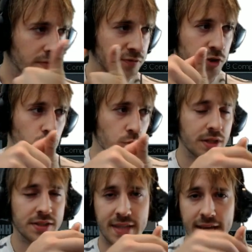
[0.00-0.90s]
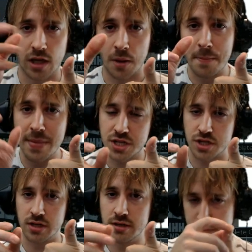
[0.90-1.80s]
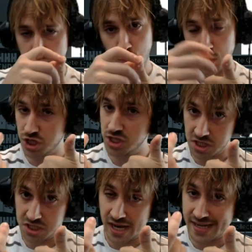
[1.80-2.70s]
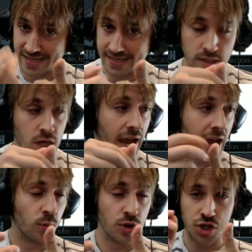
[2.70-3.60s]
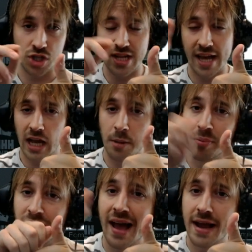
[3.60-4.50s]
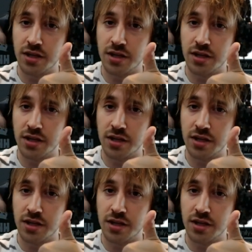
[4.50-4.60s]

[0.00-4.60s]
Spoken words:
View will take a meta, which is the data, and will just like apply